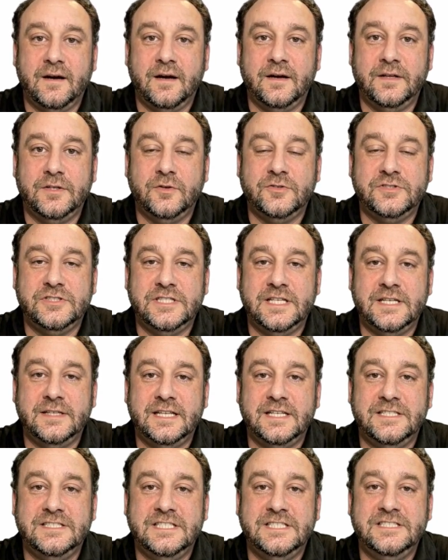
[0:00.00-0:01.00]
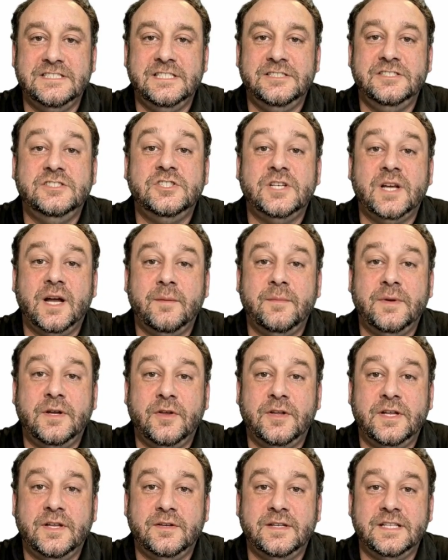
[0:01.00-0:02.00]
you'll see the assistant's job
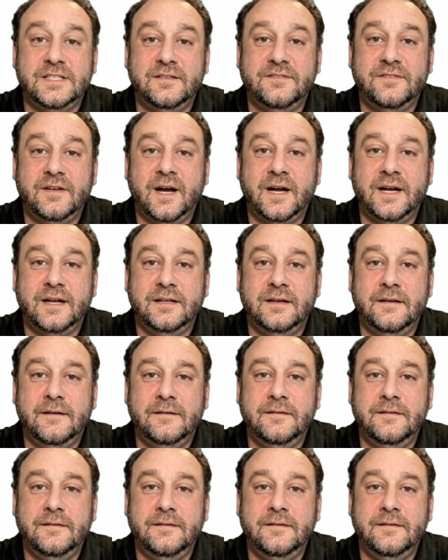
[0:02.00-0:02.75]
clearly defined.